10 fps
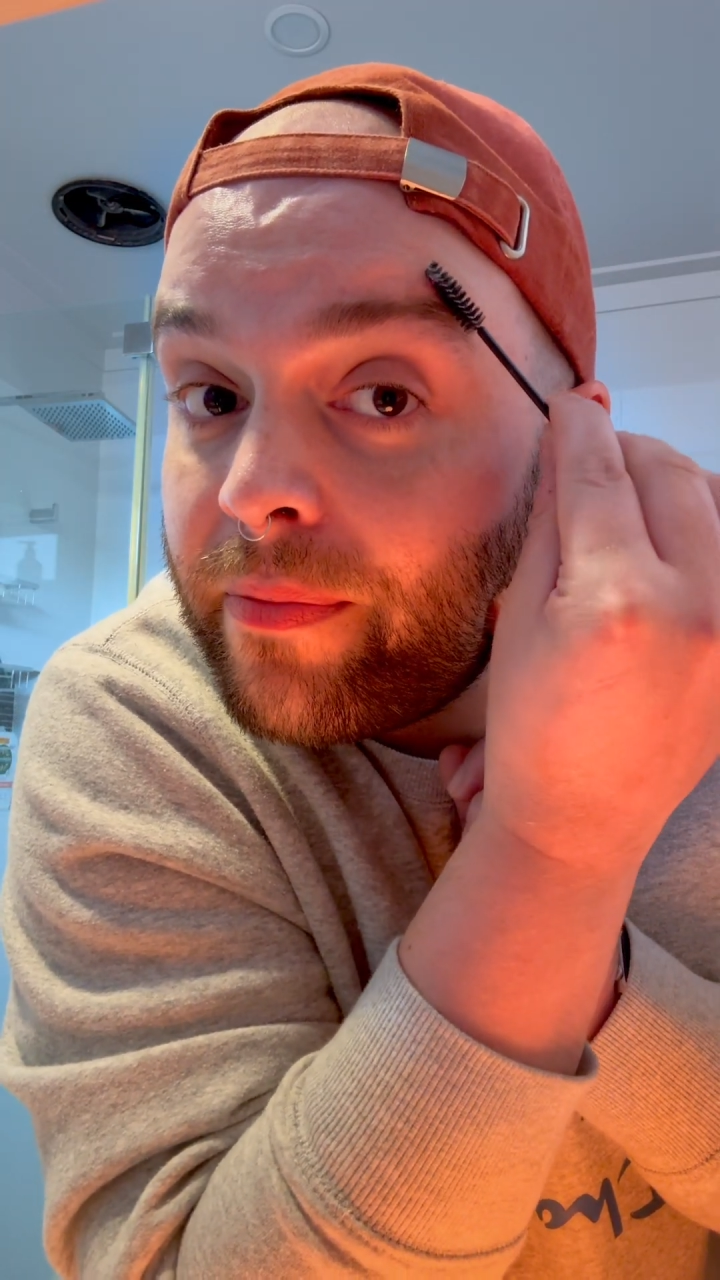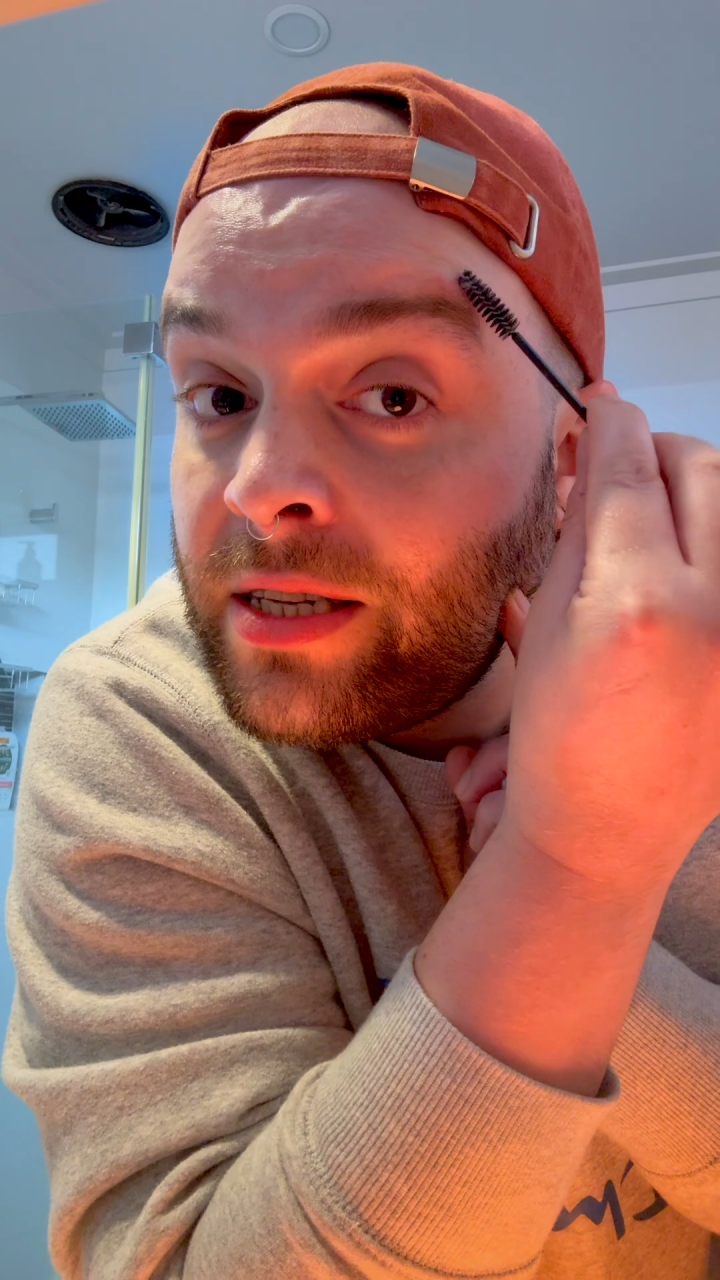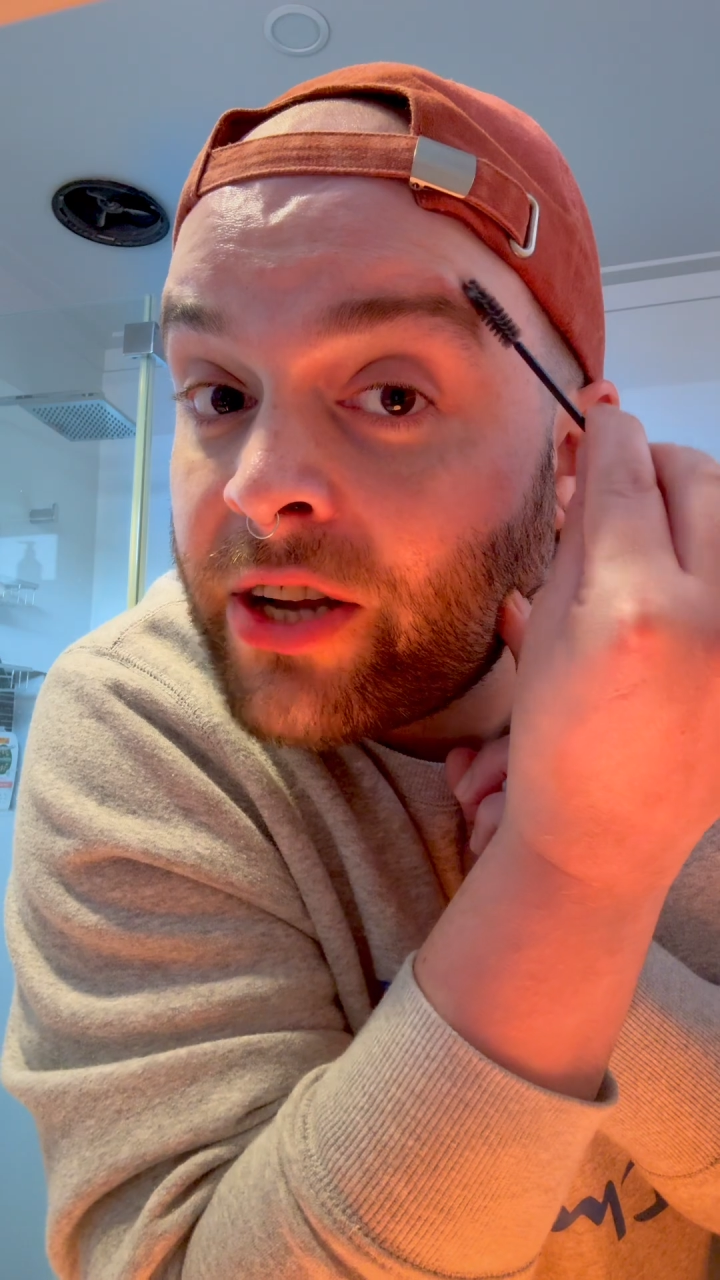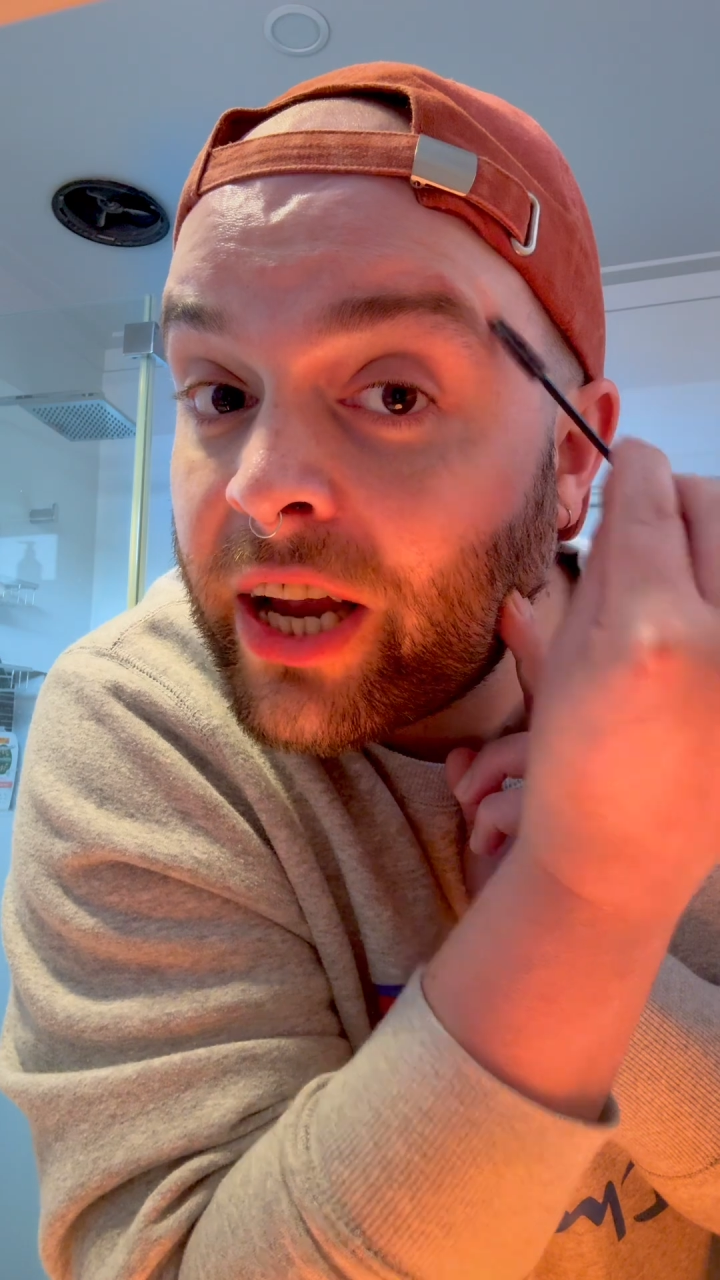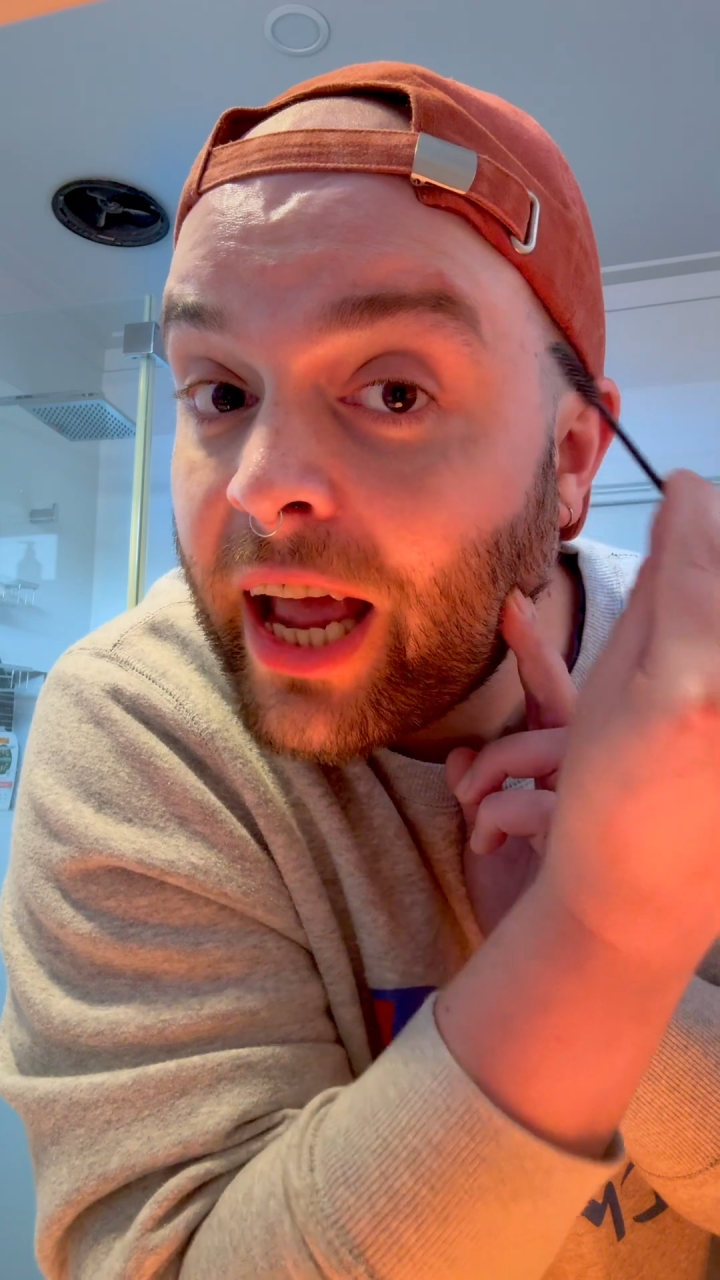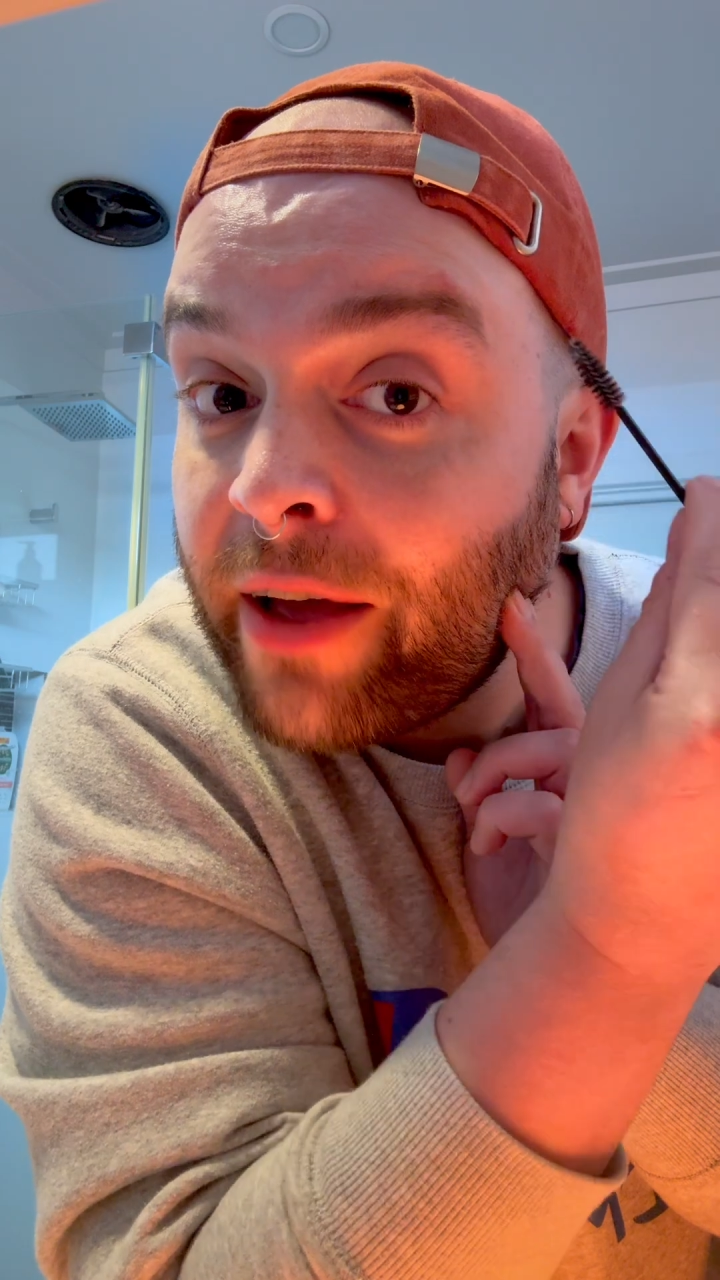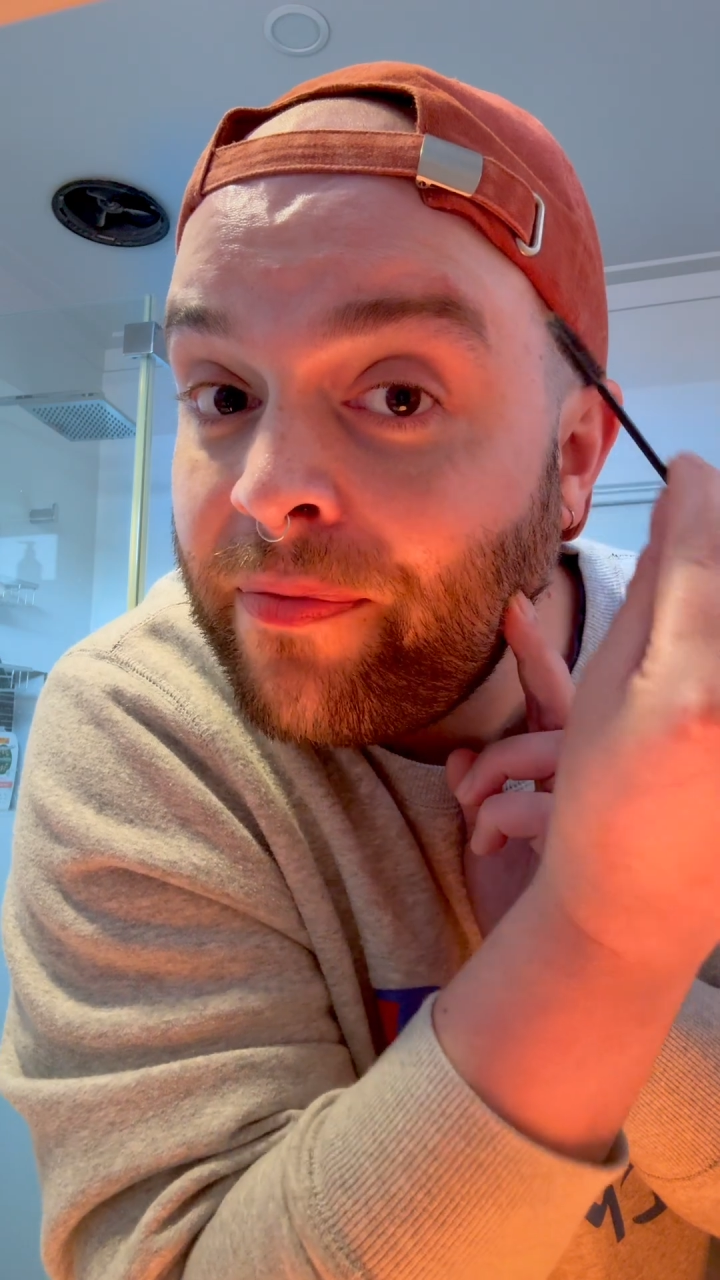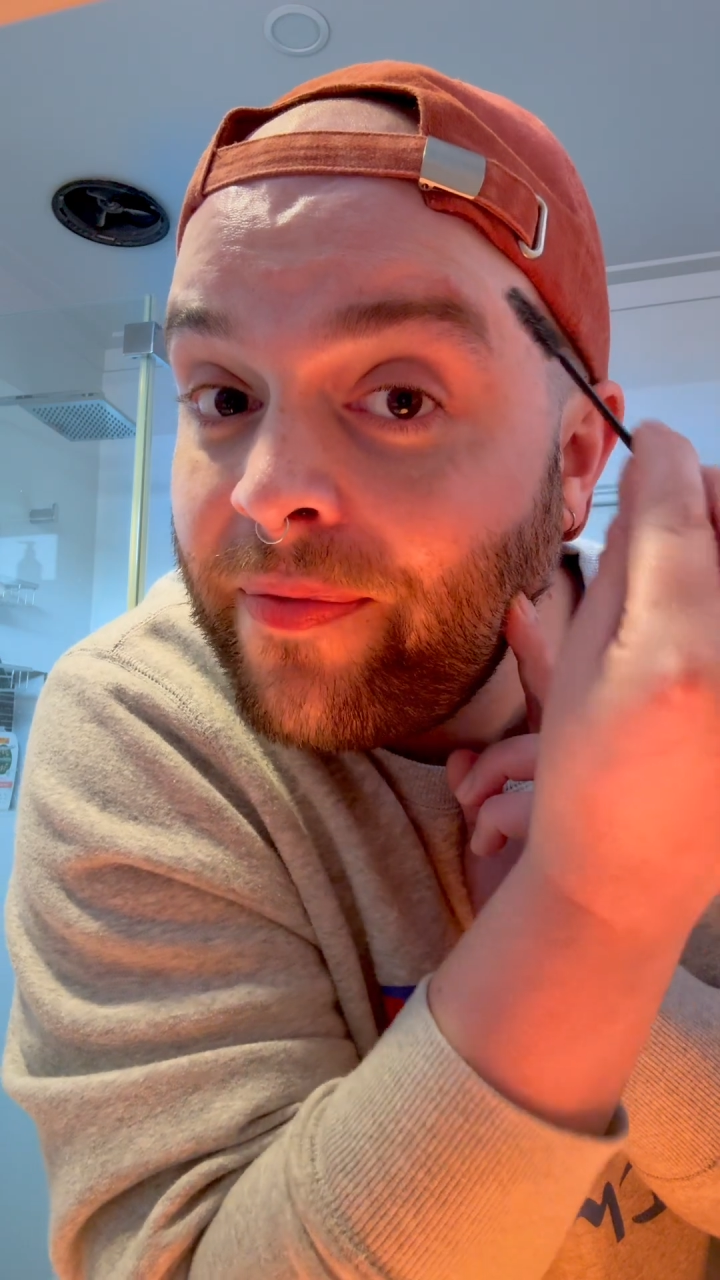Don't care.